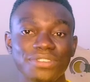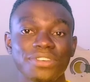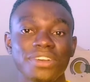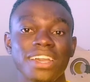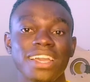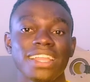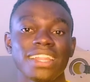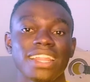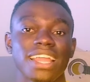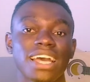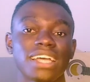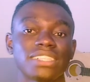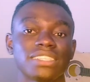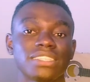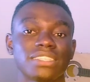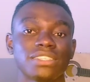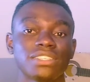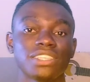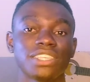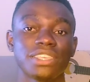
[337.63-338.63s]
you
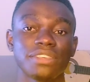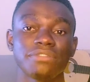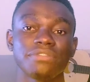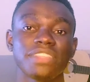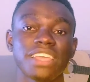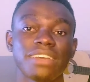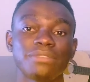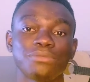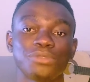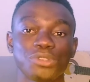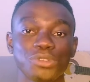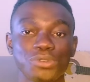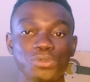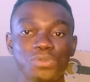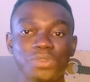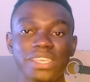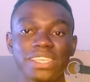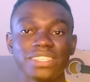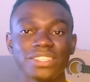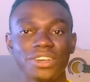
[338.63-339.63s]
that give them two
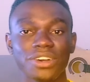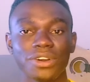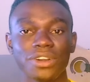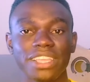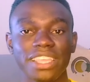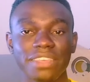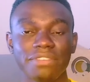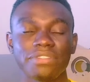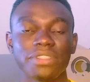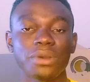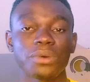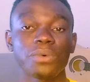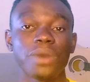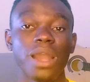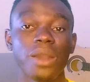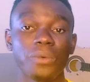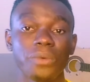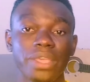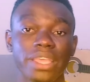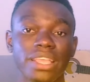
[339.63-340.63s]
weeks or give them
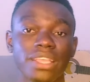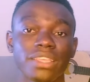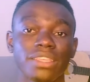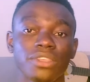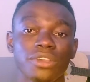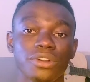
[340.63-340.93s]
one week,